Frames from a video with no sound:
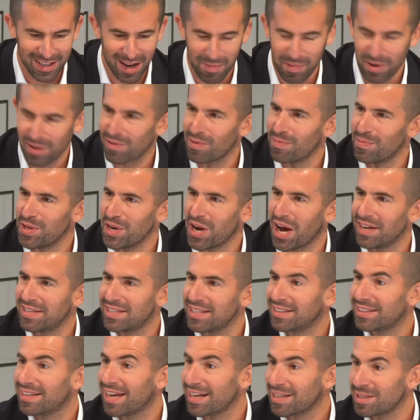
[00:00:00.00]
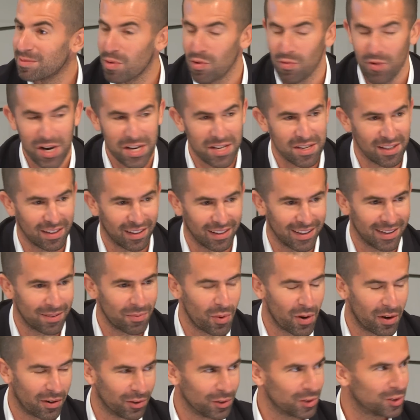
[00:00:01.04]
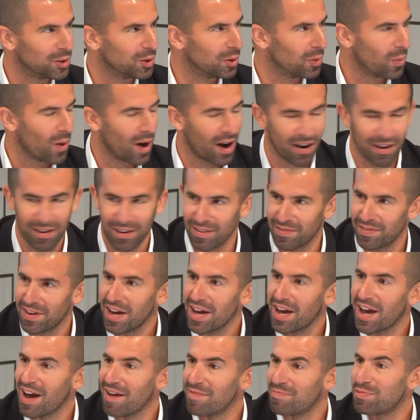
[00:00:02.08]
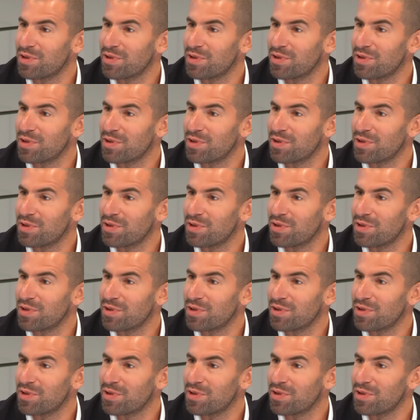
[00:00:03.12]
coming from the United Kingdom originally, we're all too wary of, of